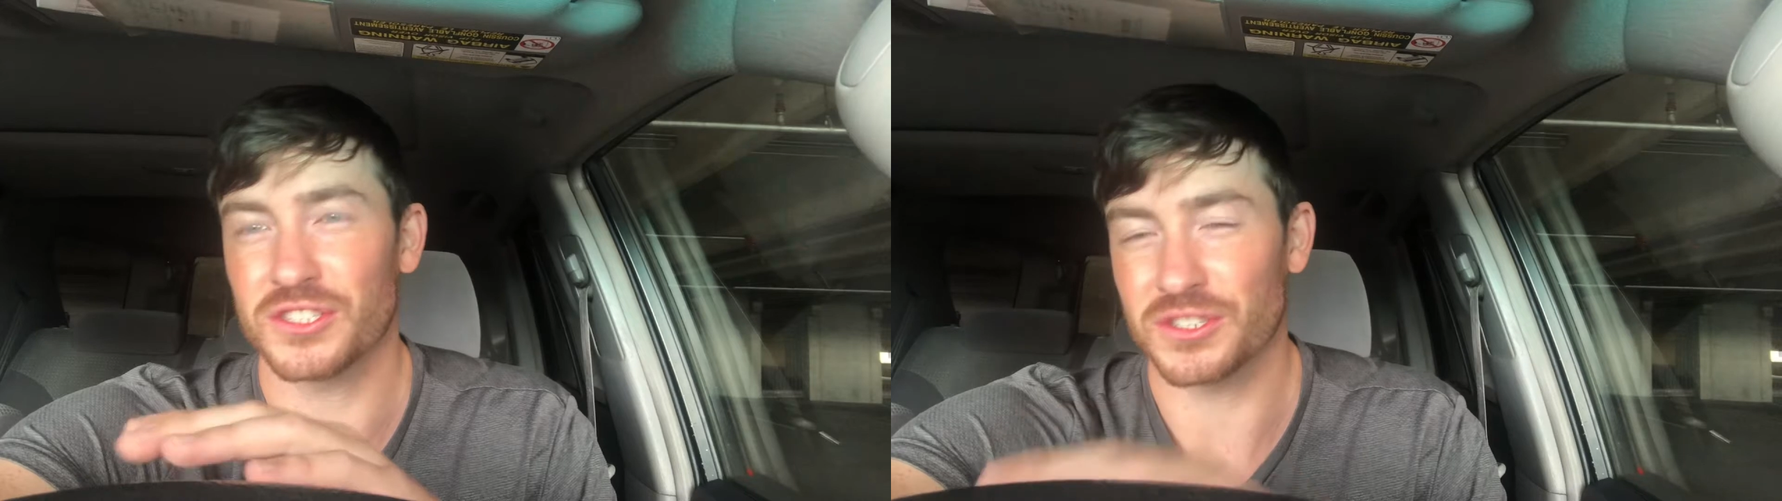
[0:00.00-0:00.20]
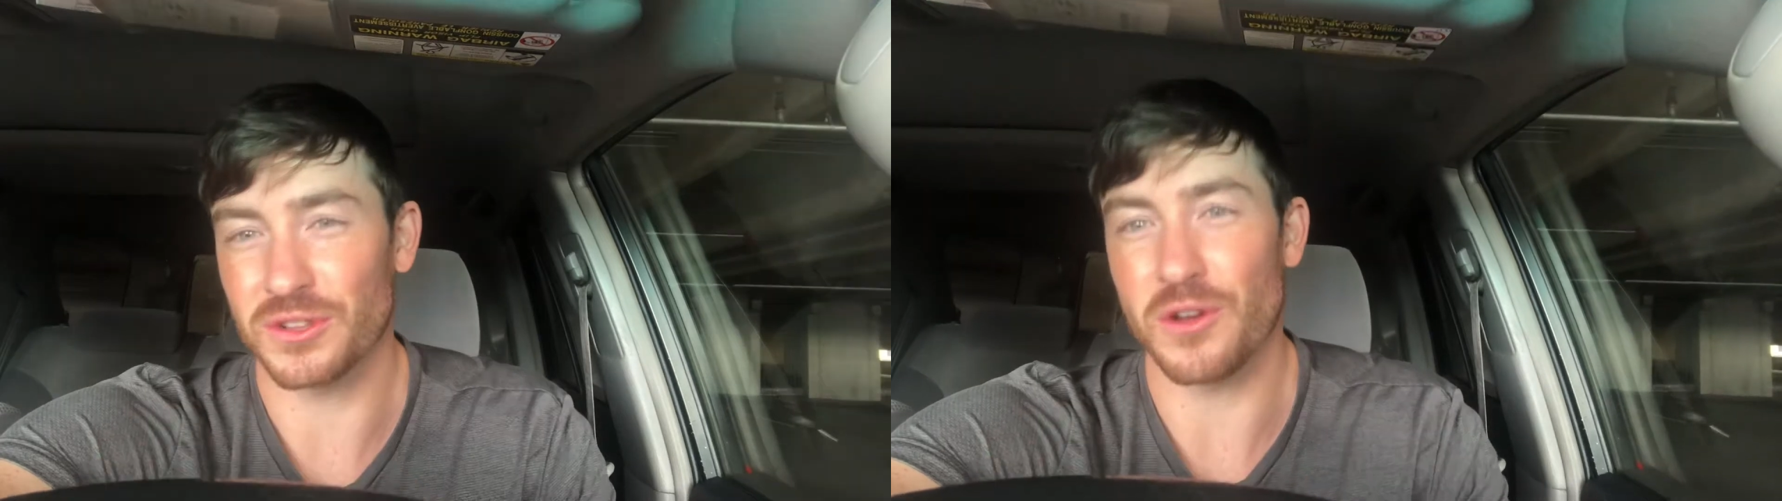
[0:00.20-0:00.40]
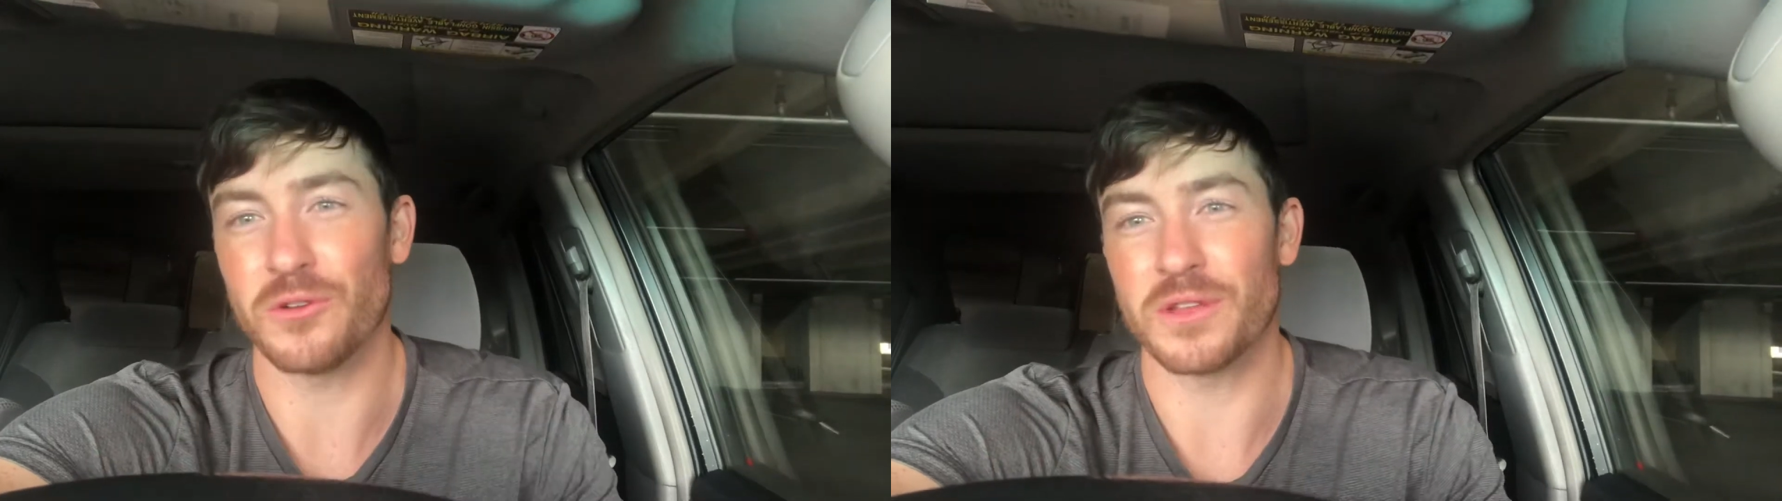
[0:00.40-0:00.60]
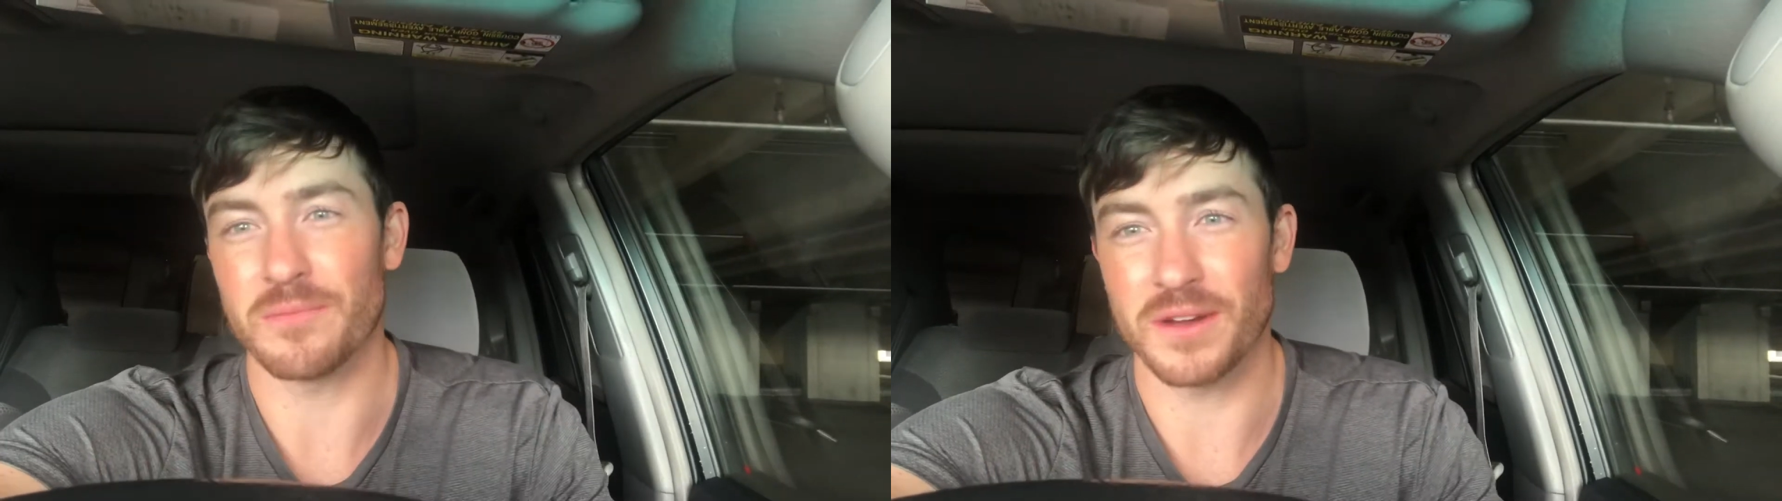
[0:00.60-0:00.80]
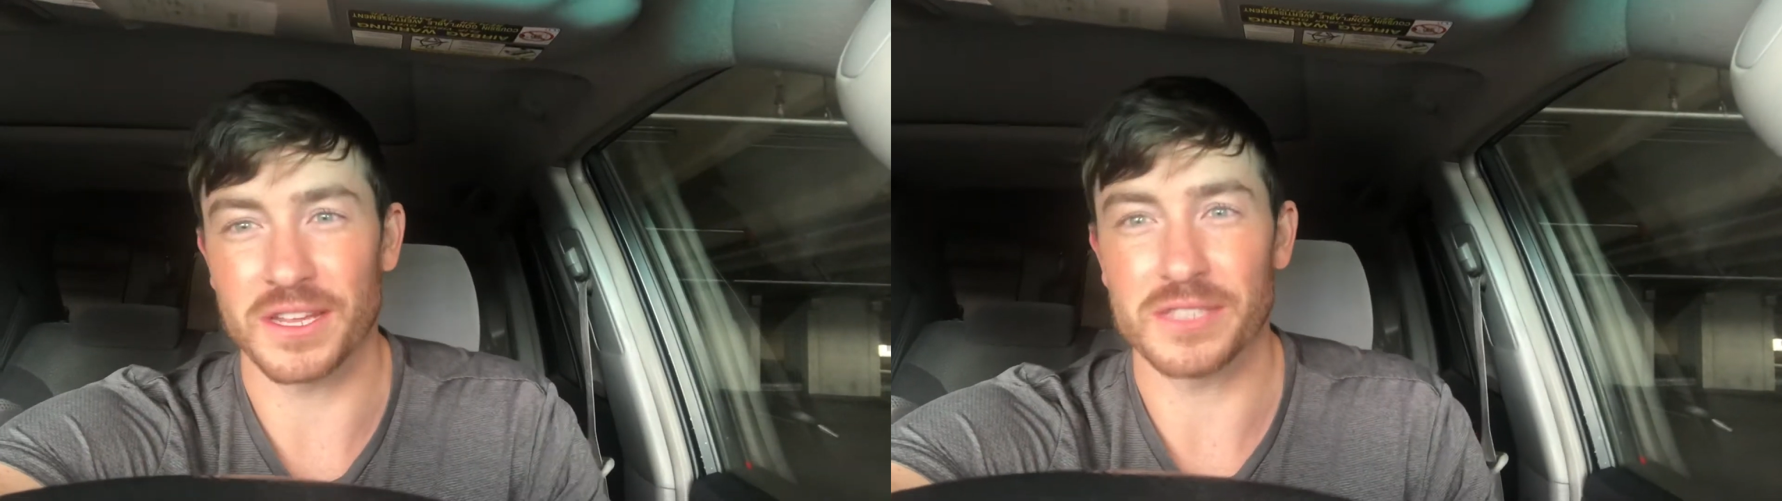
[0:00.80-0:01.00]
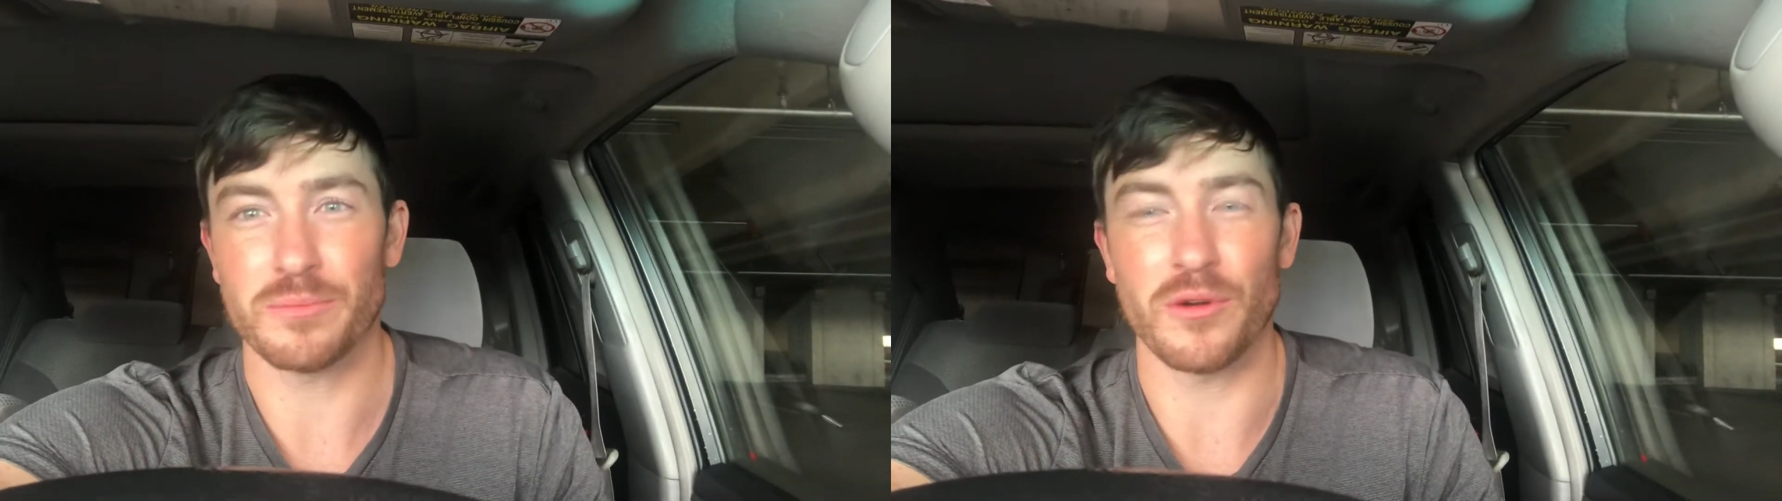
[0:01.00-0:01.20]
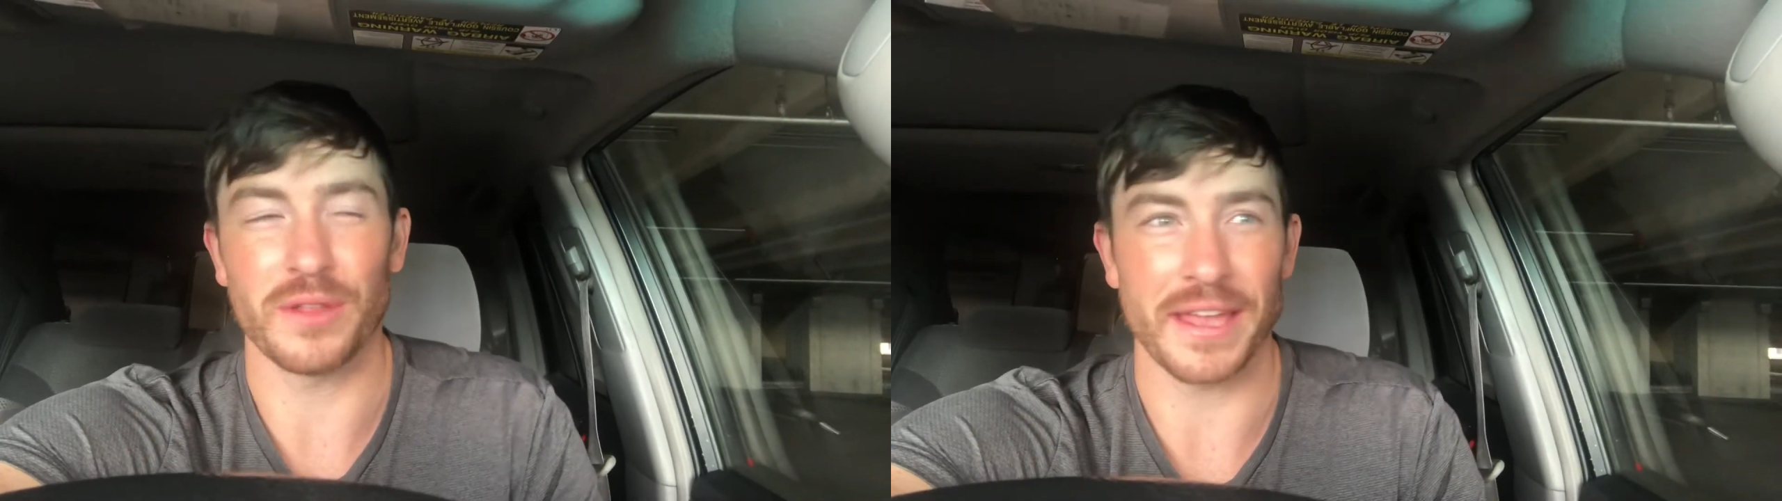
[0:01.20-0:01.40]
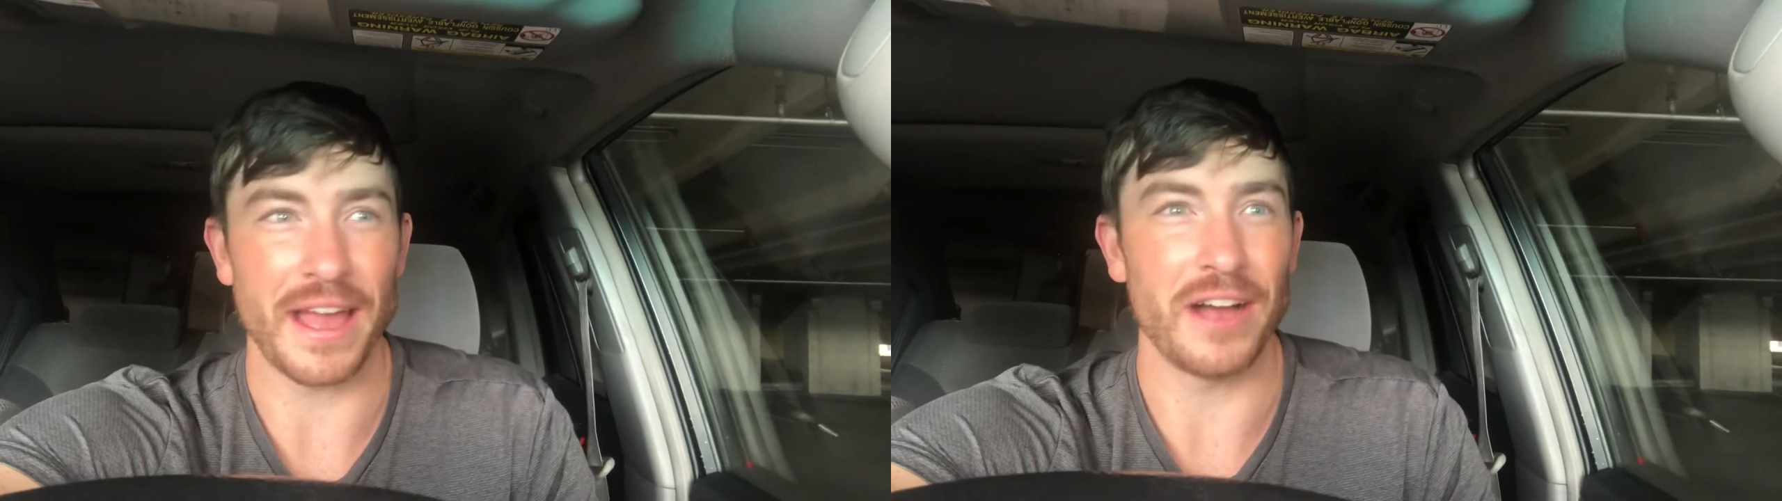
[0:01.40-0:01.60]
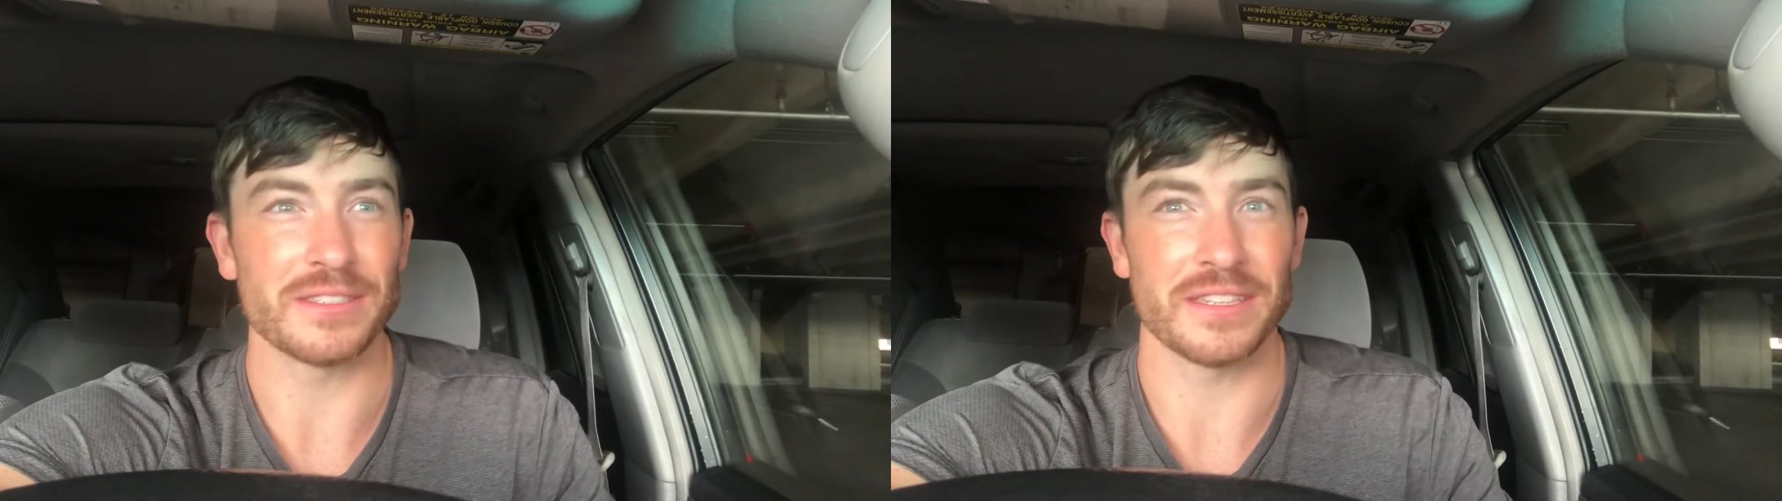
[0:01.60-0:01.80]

slowly money's pulling out,